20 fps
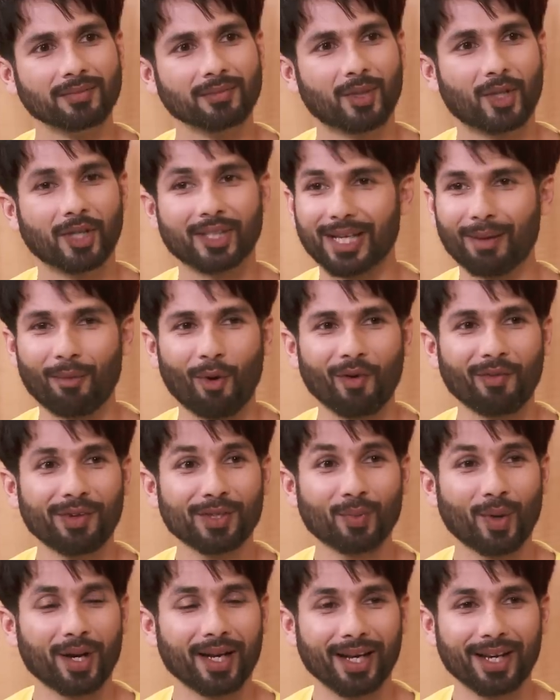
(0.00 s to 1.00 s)
Because I'm
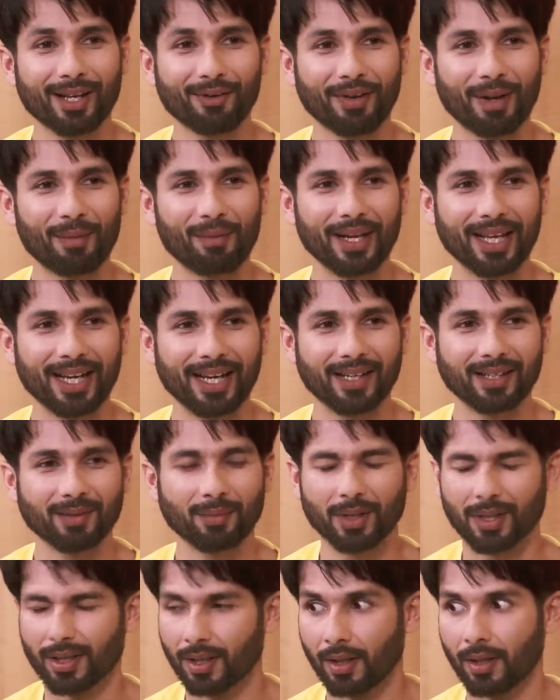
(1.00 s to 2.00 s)
always wondering if I'm late.
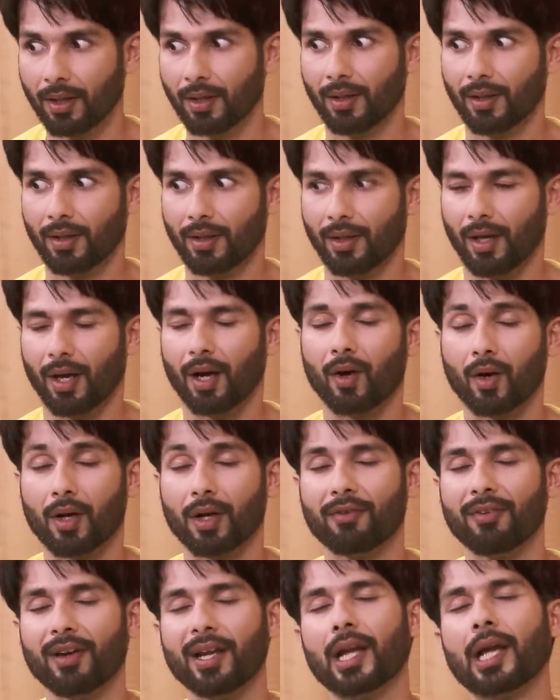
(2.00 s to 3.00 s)

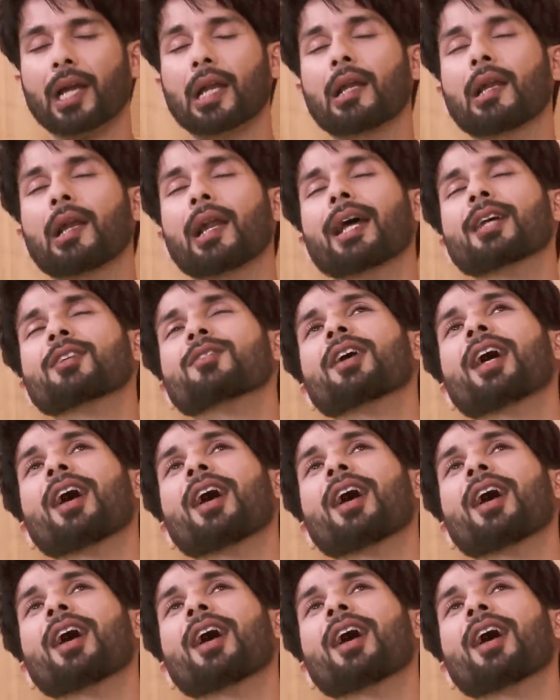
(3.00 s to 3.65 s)
Okay, fine, I can relax.